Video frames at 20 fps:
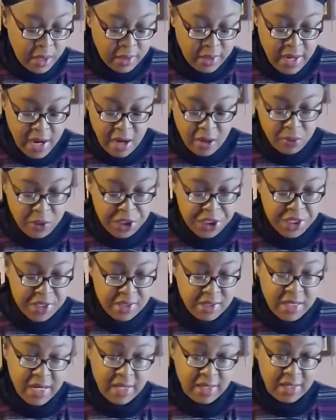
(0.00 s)
Now we
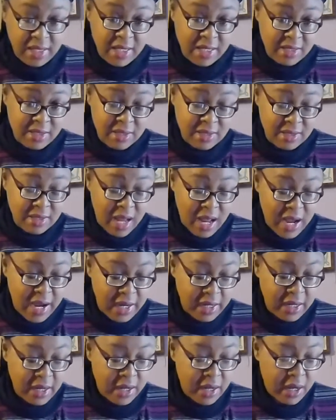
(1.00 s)
just set this
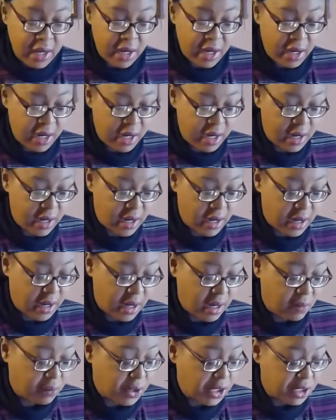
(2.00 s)
aside
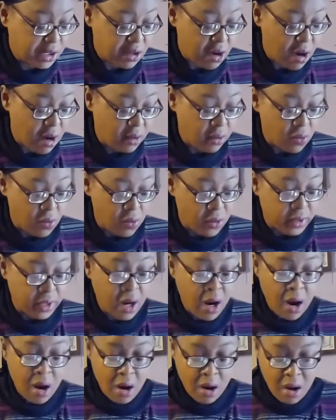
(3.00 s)
and we start on
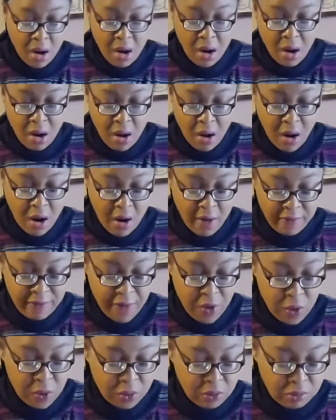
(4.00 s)
our
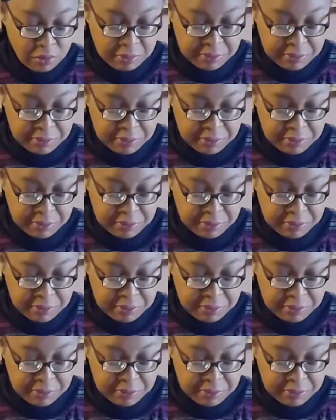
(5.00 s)
foam.